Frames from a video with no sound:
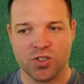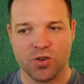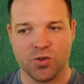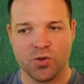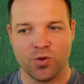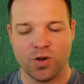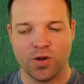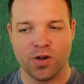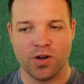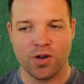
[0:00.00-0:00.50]

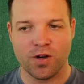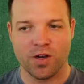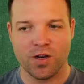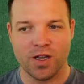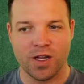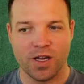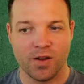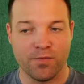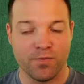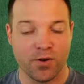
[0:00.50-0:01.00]
or
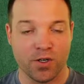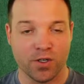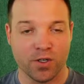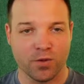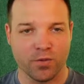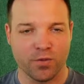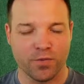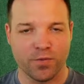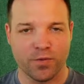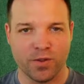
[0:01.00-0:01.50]

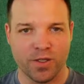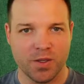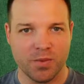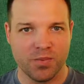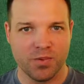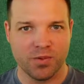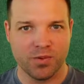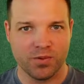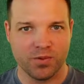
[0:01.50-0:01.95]
vertical flip,